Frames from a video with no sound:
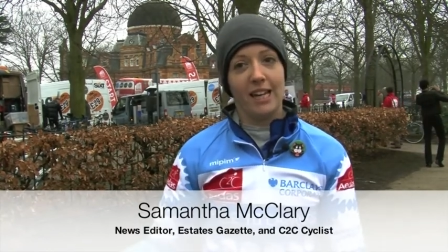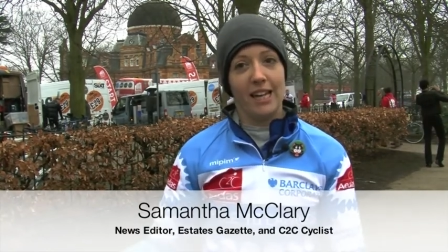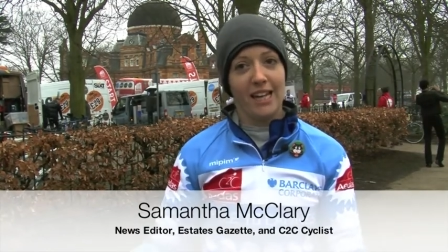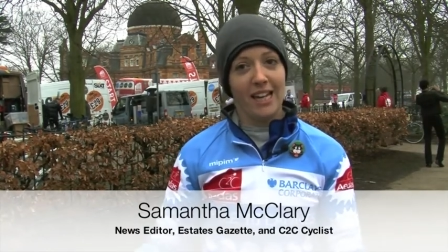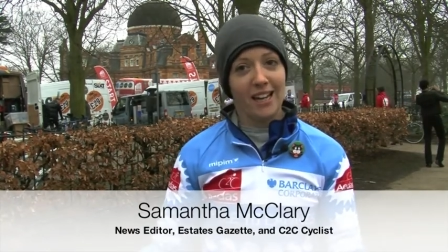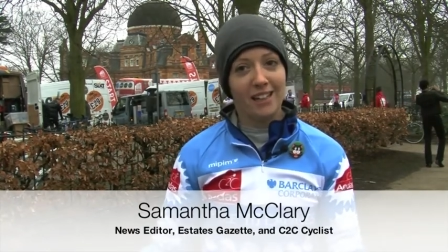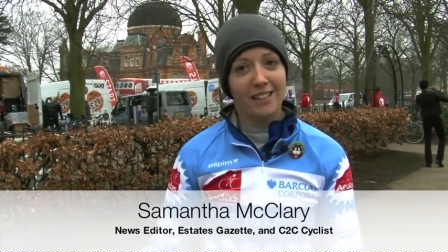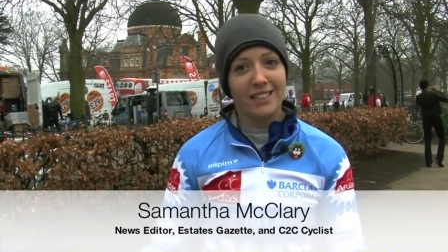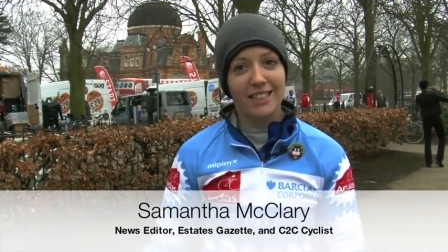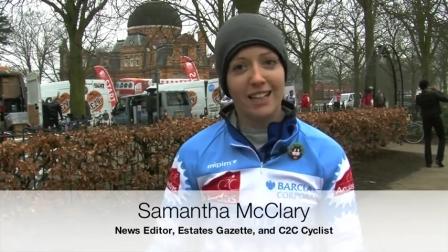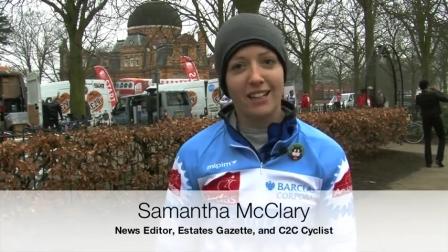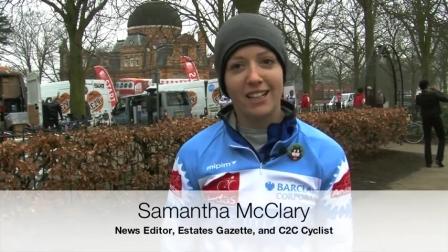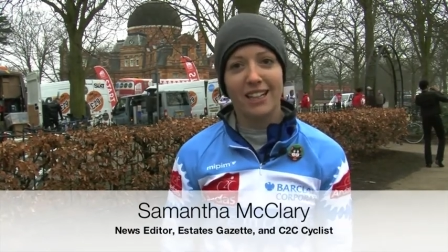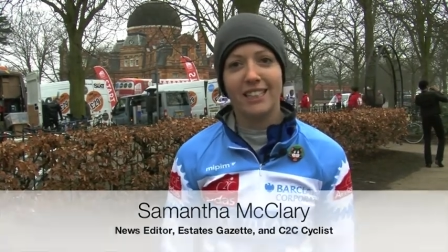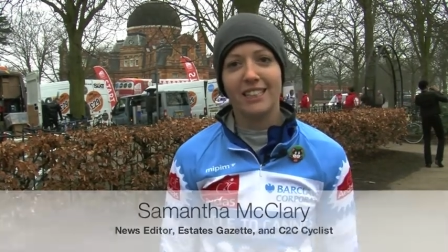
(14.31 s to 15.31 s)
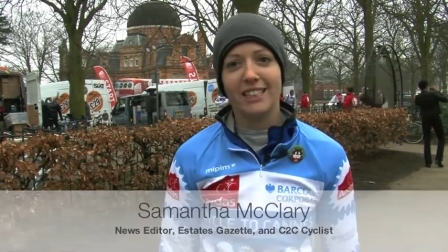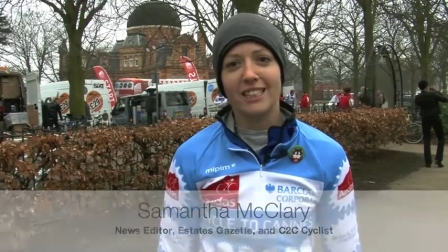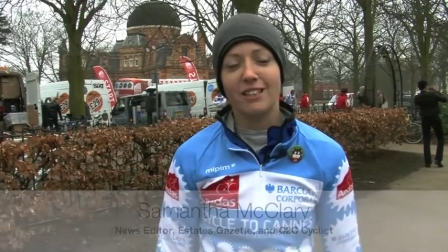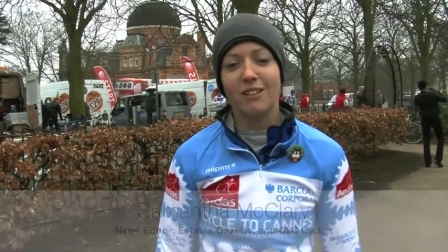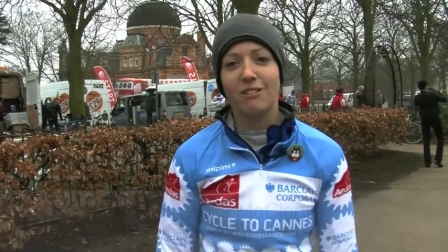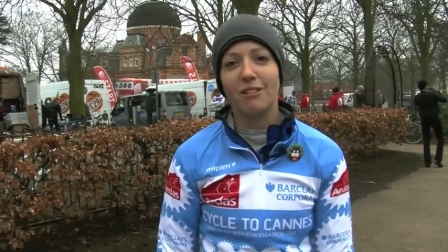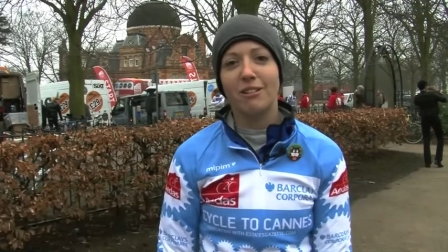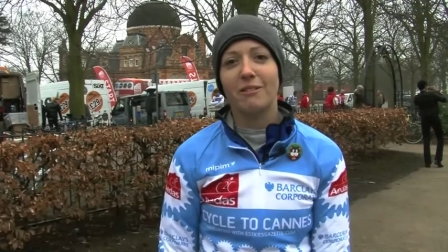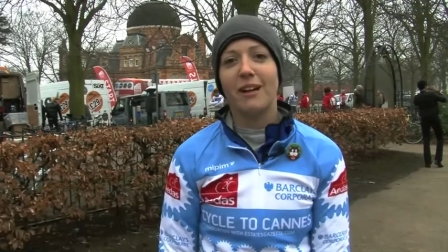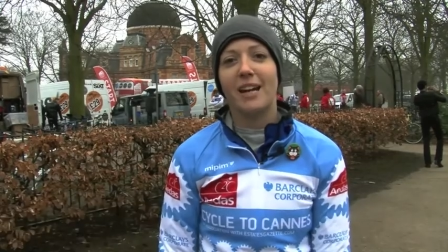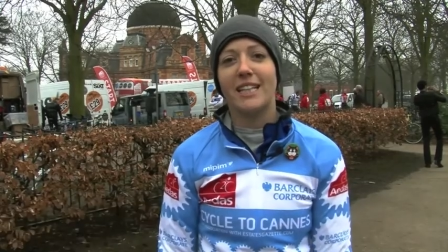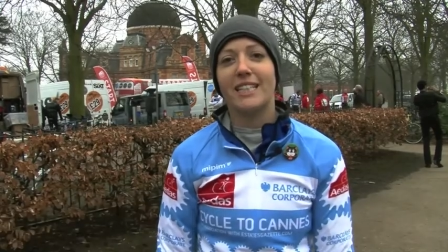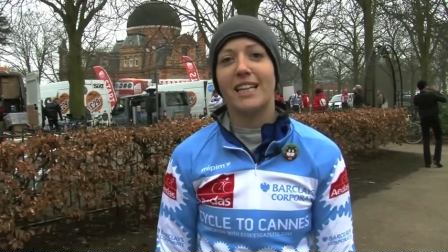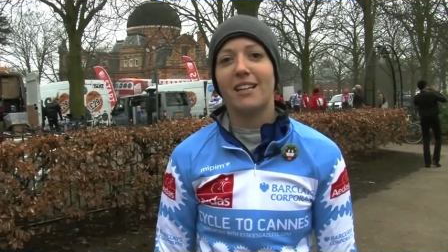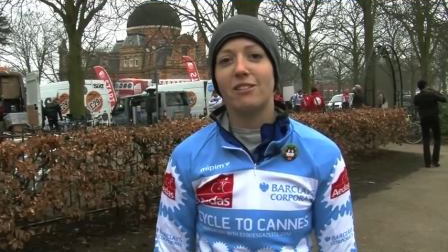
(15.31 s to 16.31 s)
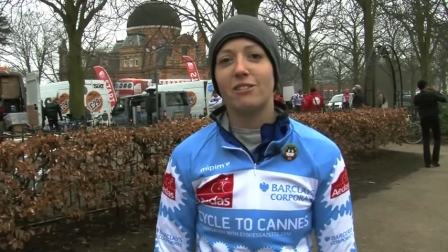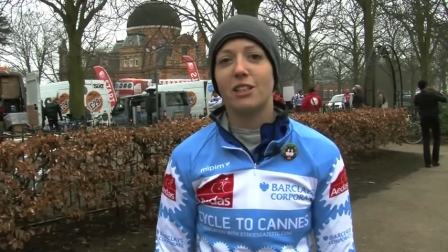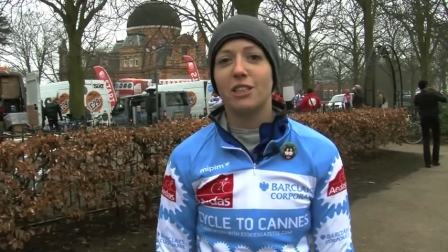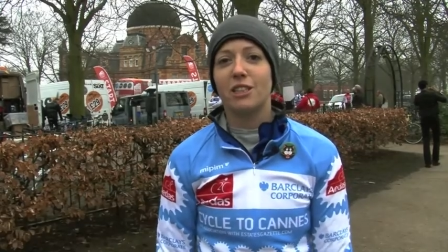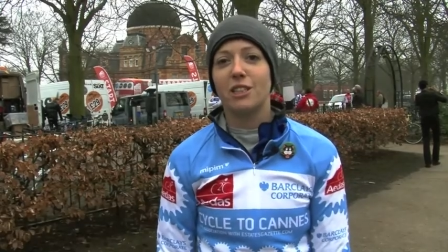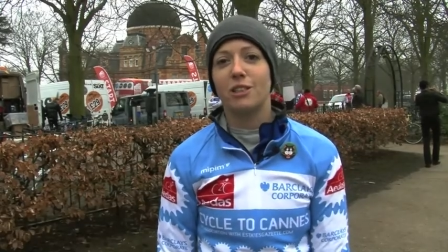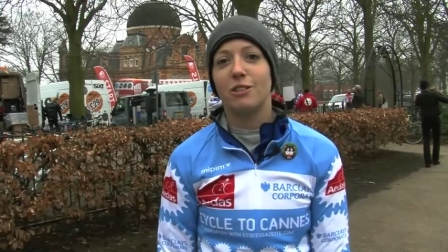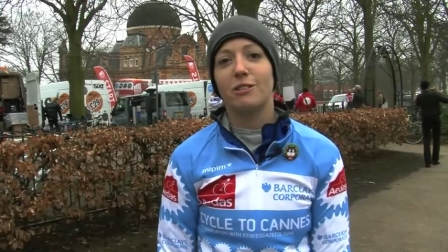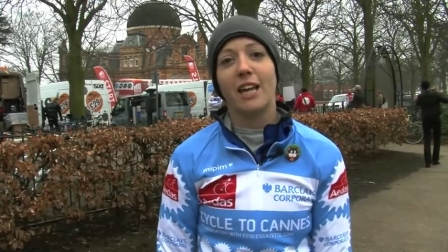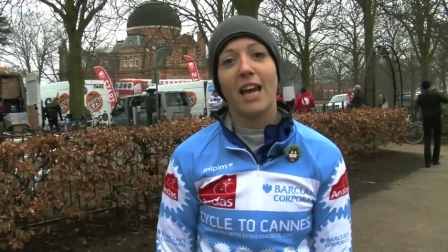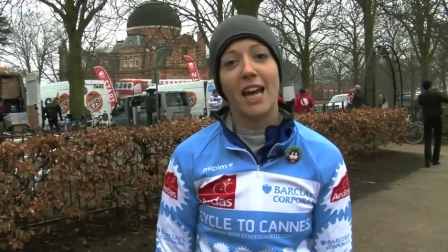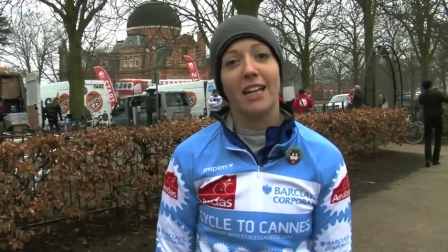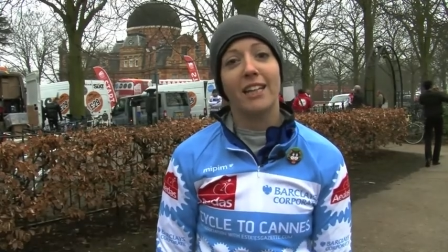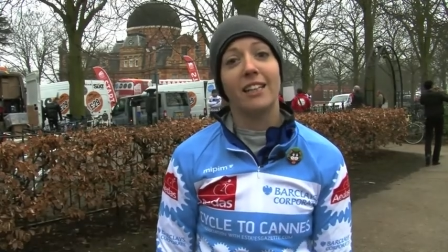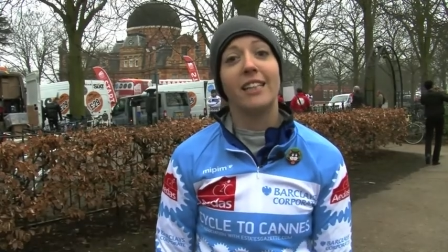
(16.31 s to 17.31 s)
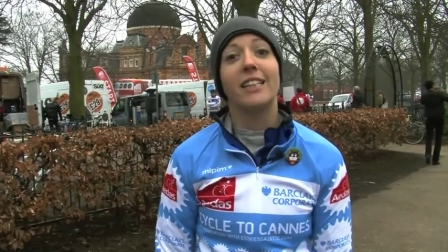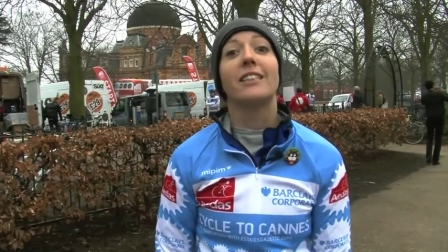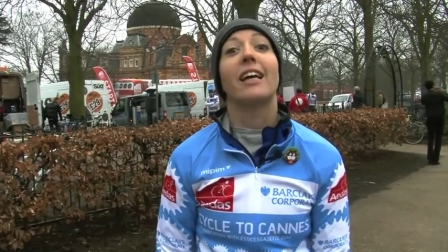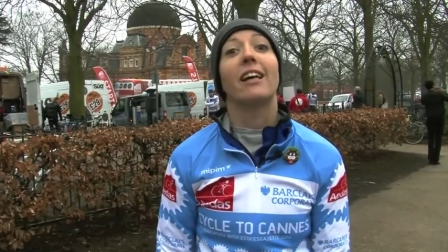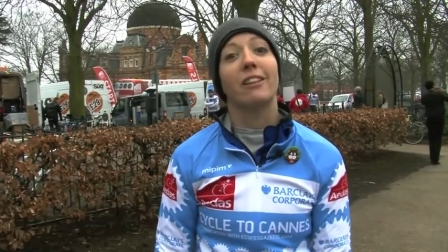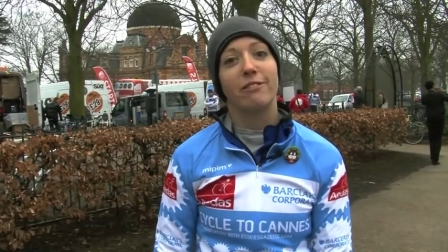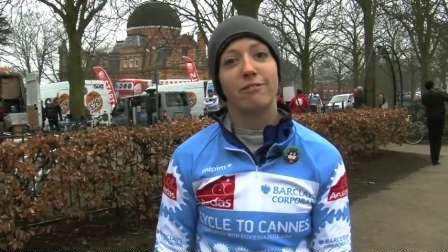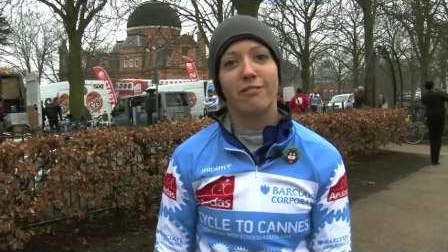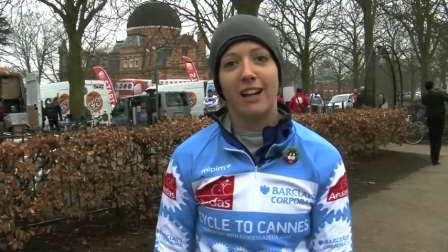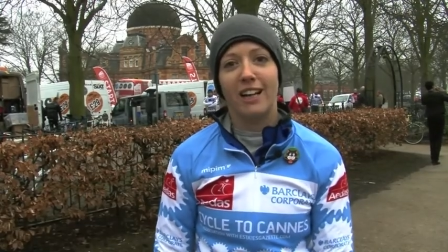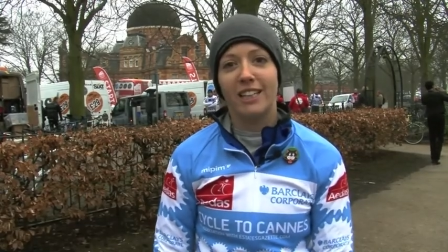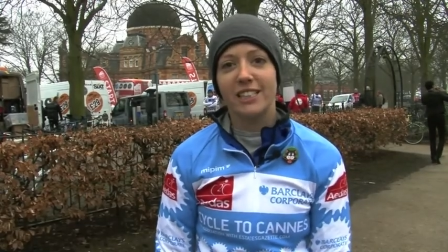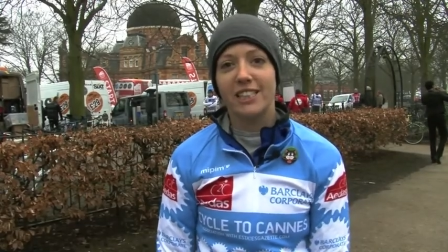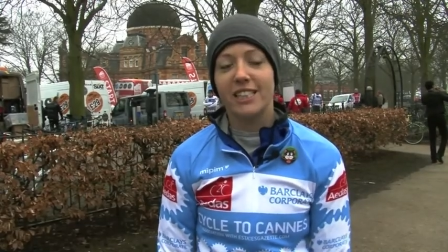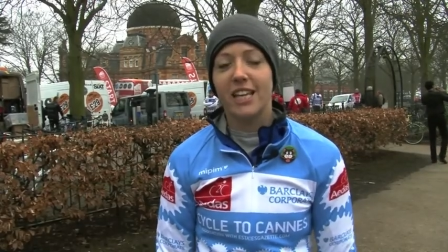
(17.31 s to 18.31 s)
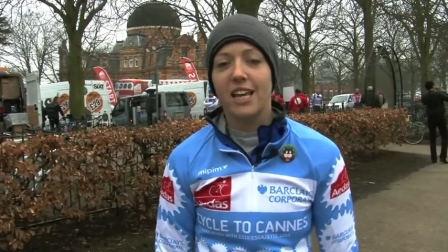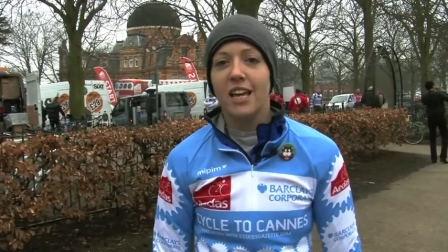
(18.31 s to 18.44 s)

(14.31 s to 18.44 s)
here in South London all the way down to Cannes in the south of France.